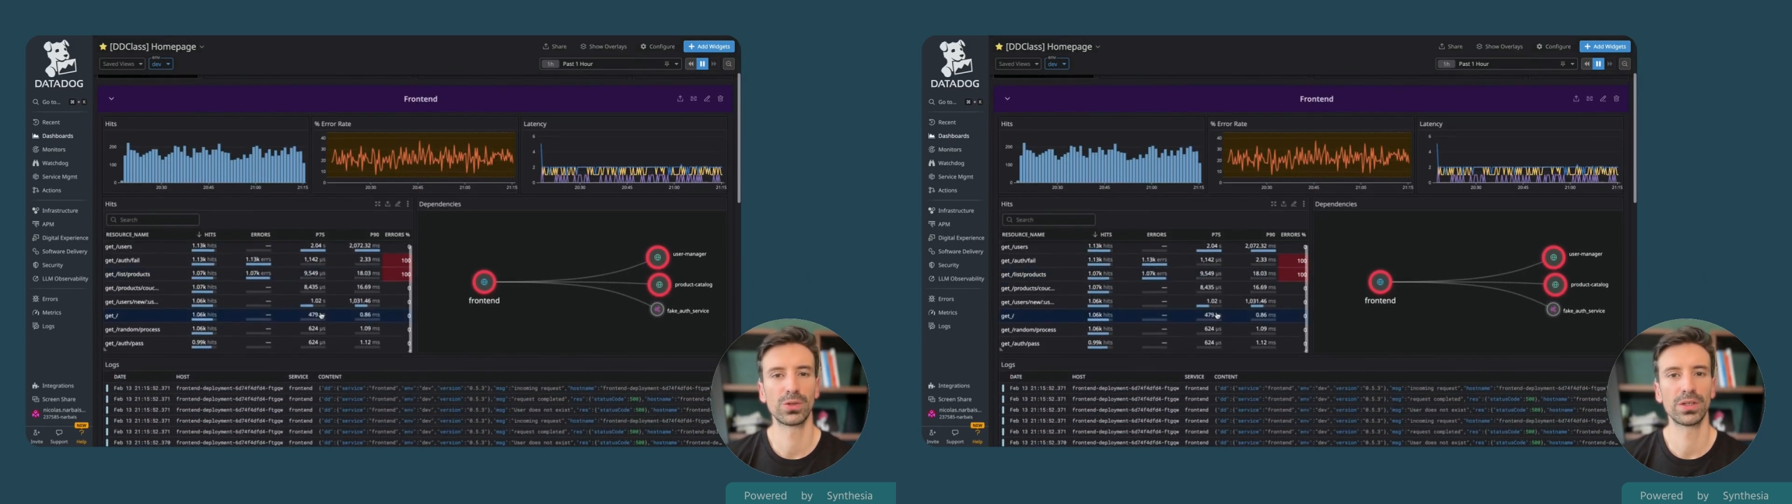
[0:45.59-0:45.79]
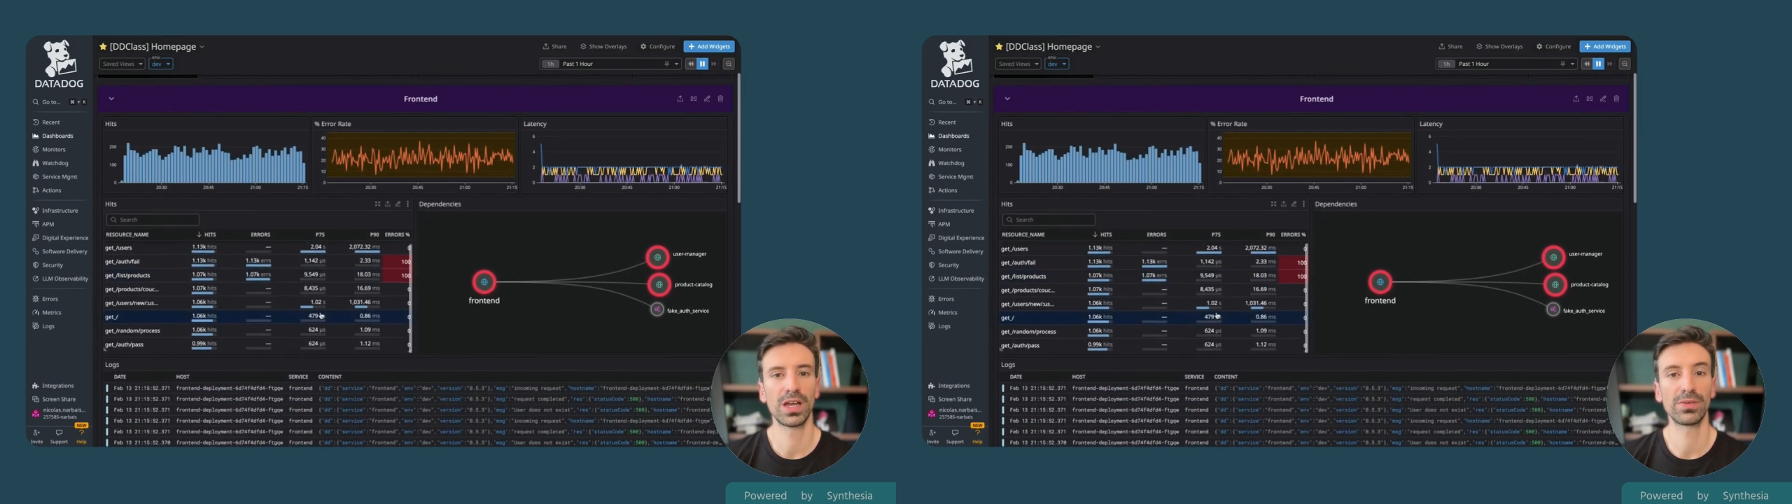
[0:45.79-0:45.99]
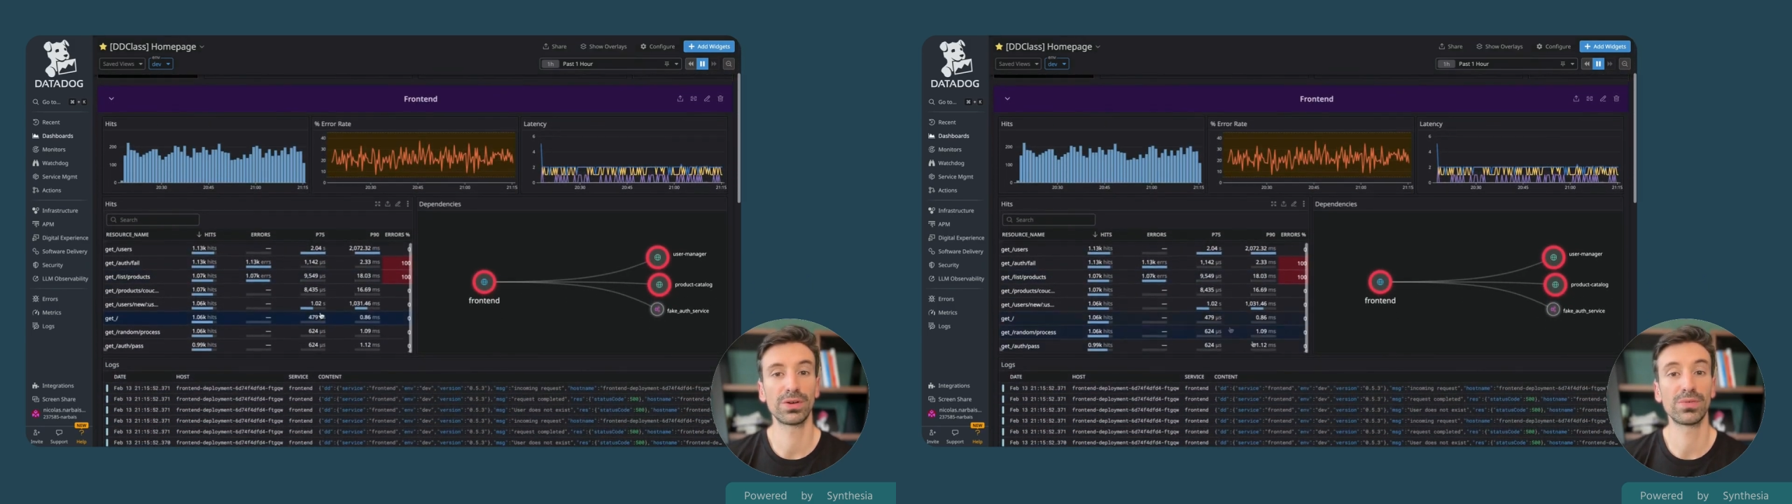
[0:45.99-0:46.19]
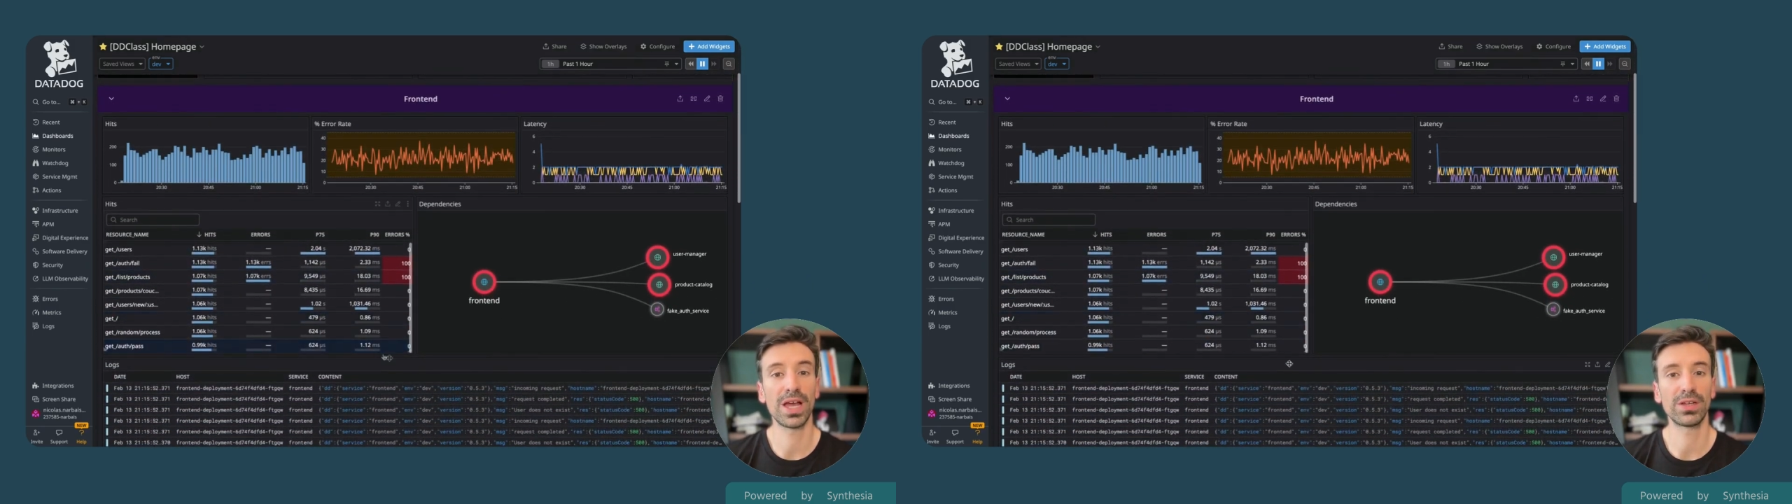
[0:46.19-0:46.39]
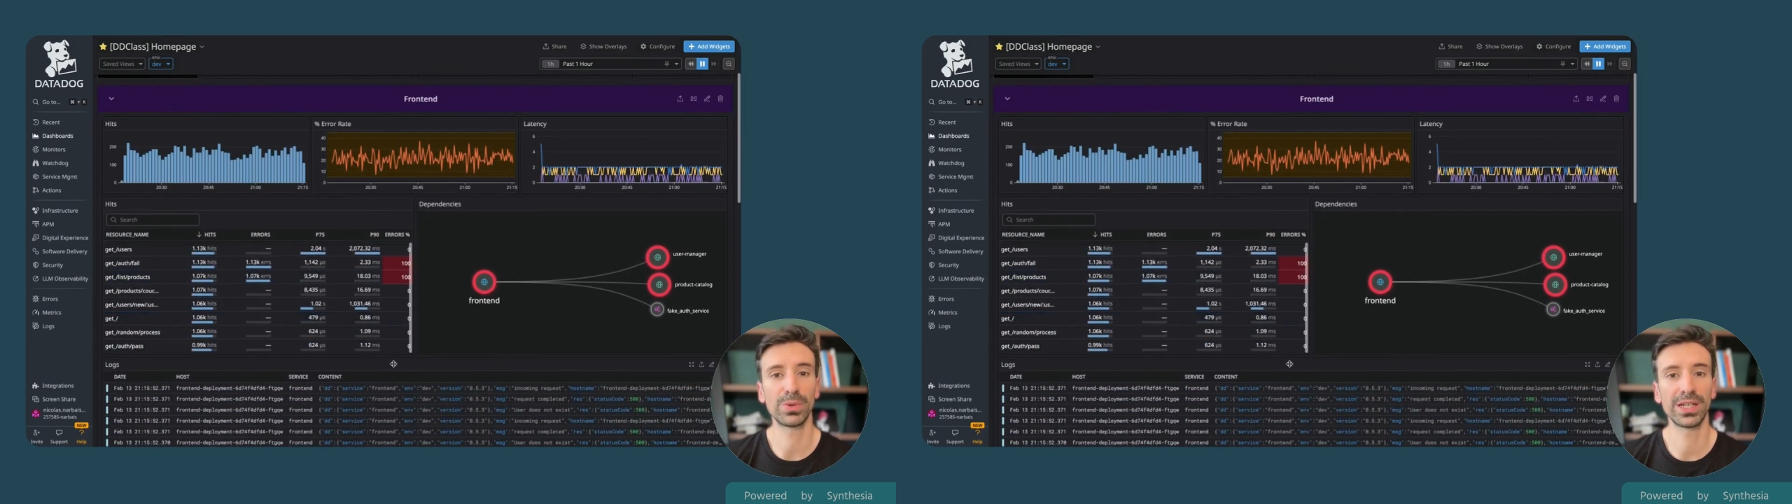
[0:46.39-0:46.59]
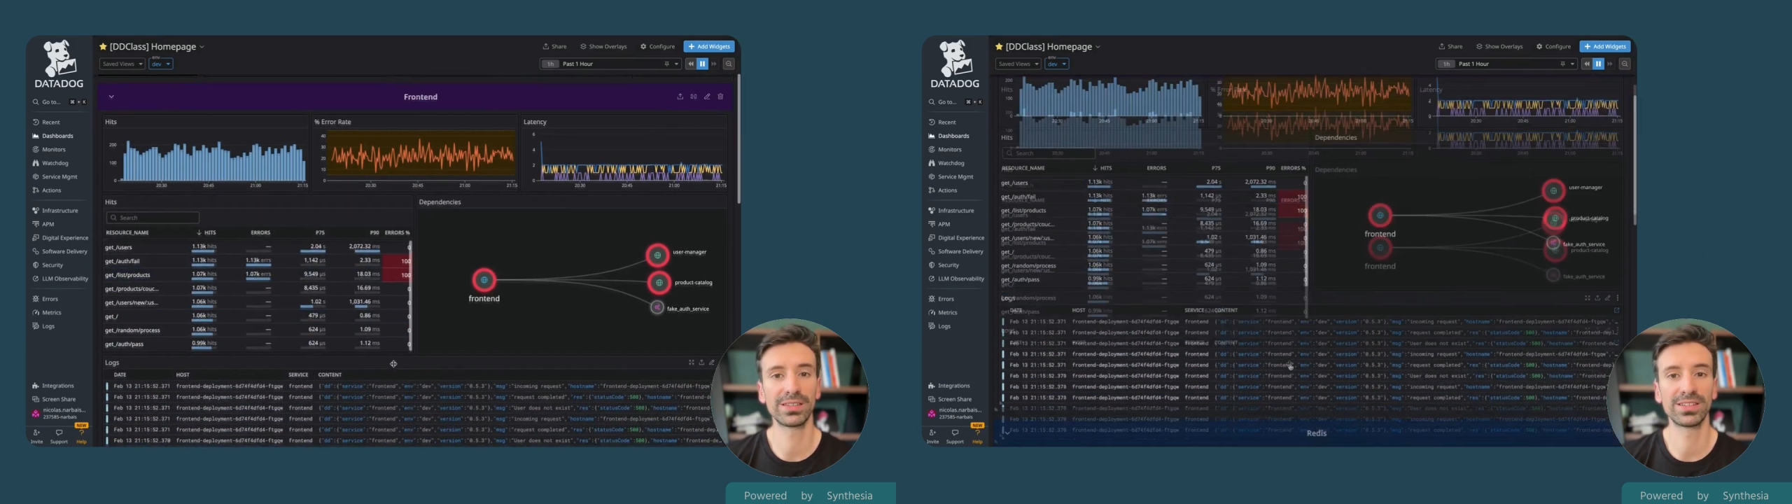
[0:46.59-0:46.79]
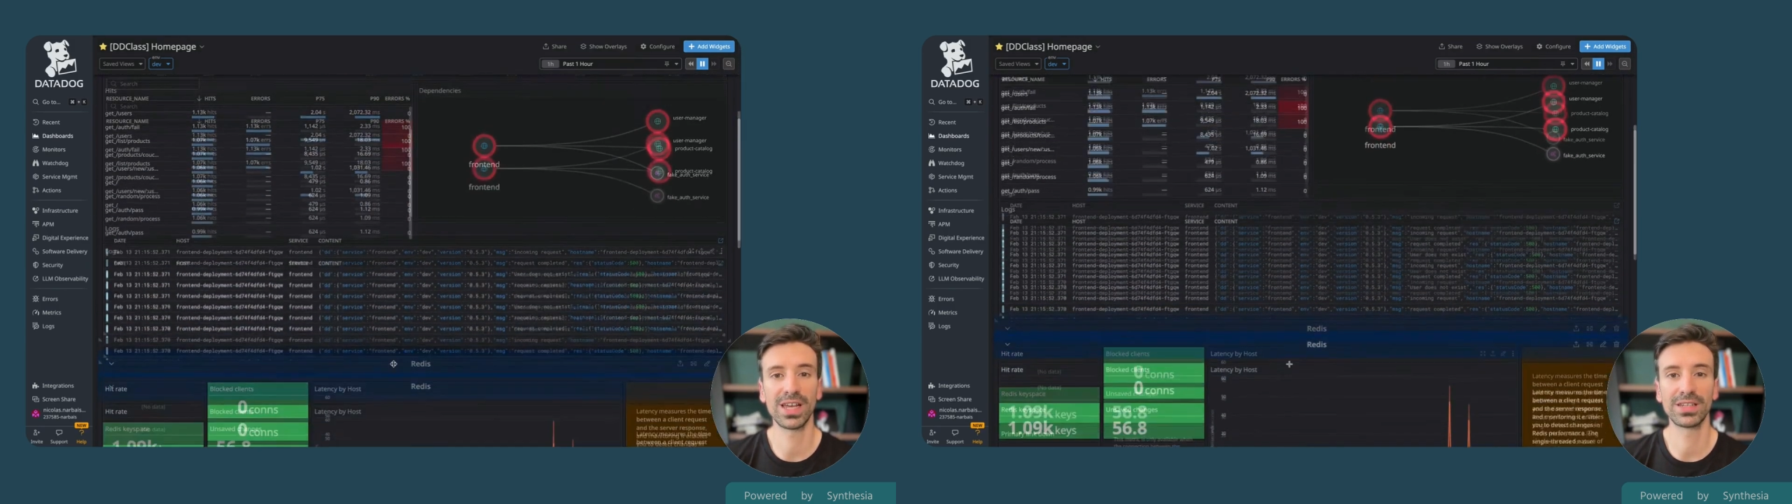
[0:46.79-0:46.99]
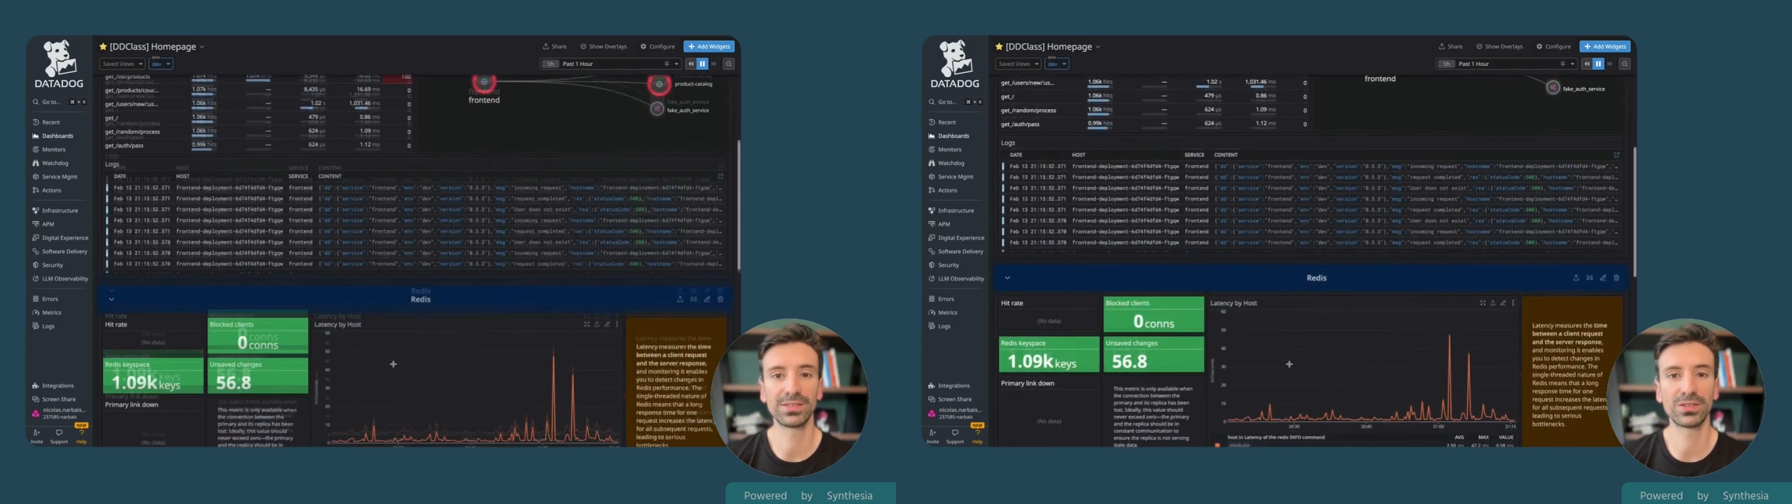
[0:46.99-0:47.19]
you uncover valuable
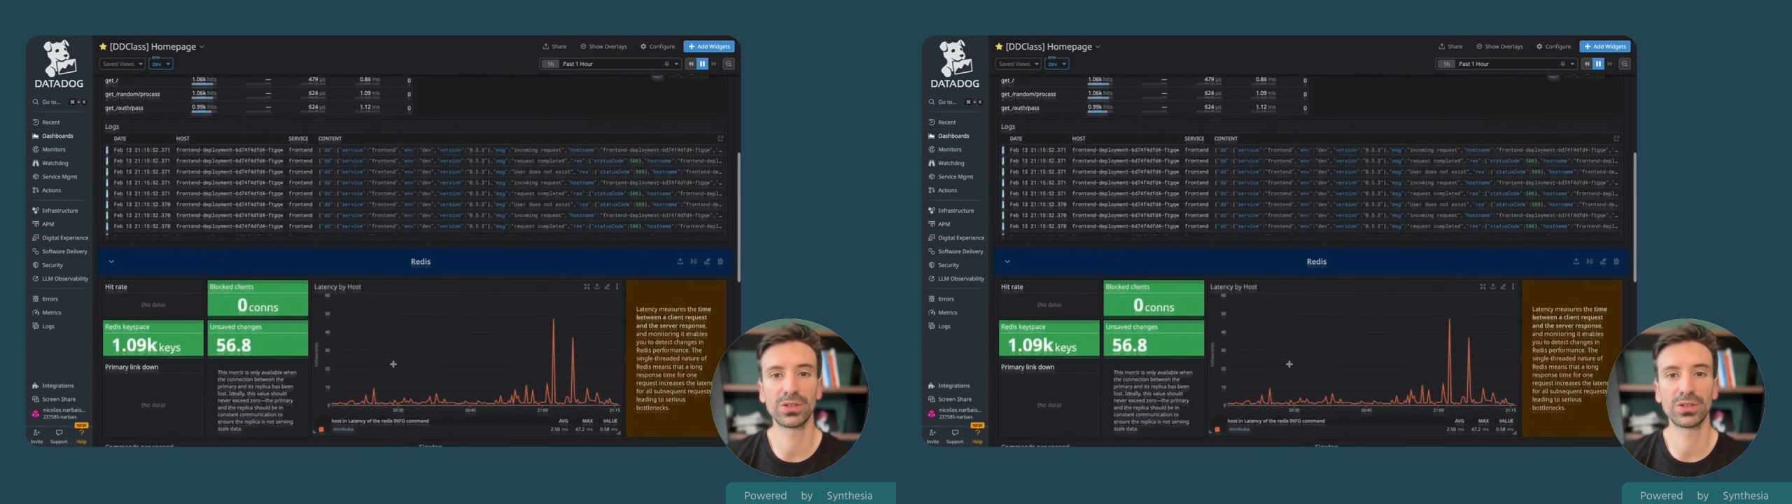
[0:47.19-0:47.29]
insights